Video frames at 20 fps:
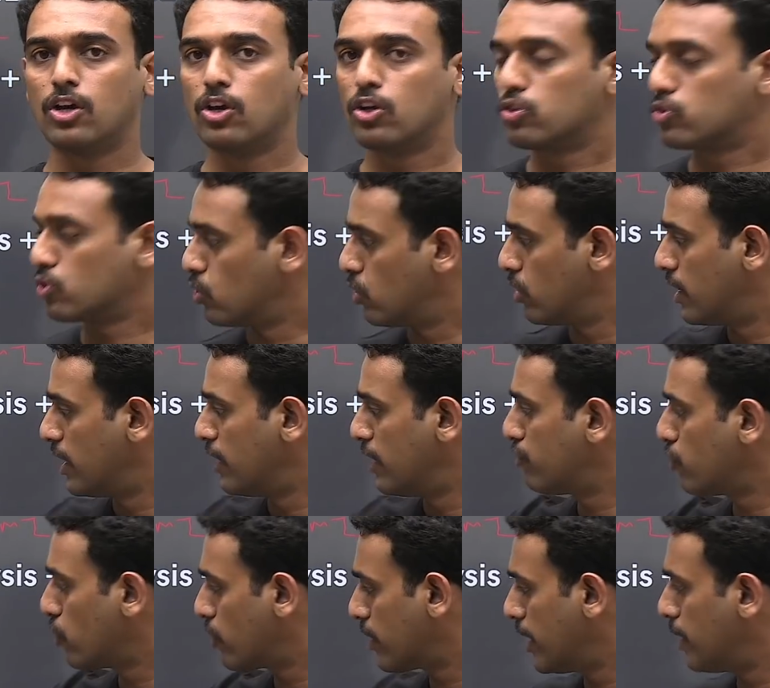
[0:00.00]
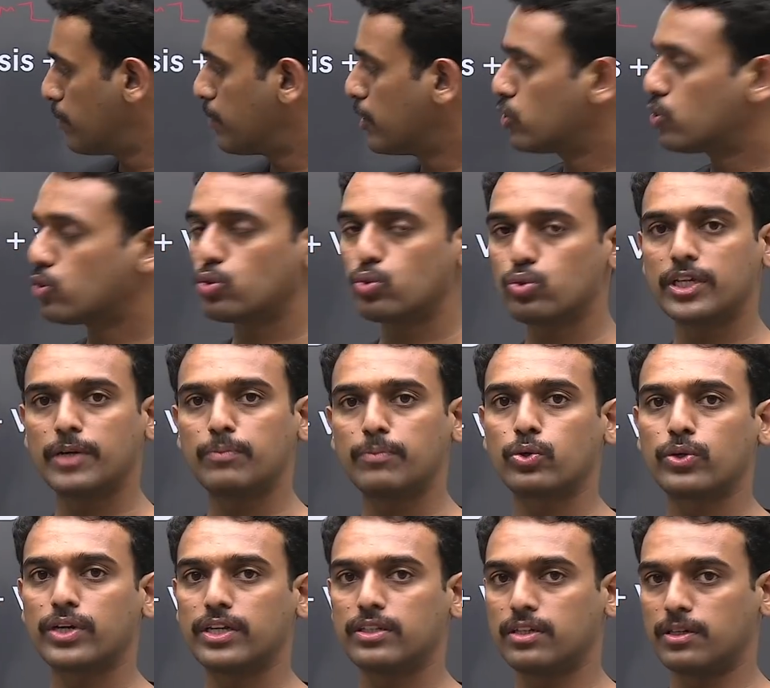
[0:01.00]
So if you are able to do them
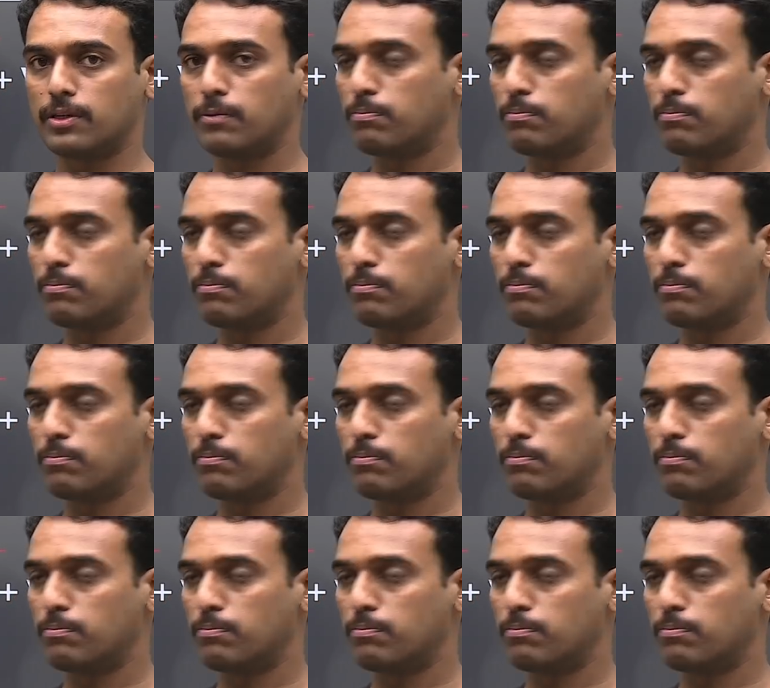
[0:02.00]
together,